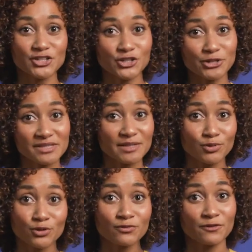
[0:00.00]
sure you see
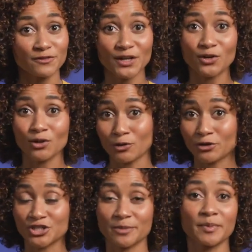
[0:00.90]
proof of vehicle
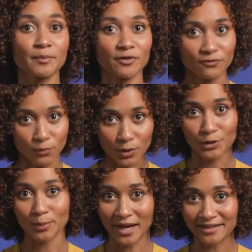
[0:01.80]
ownership before you
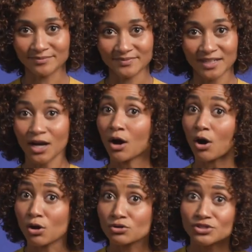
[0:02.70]
buy.
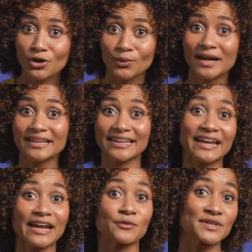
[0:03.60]
Also, get
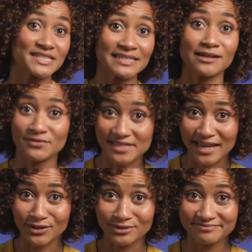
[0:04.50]
a receipt of
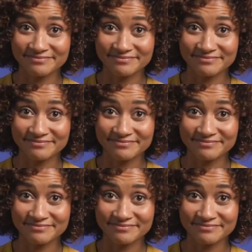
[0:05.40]
sale.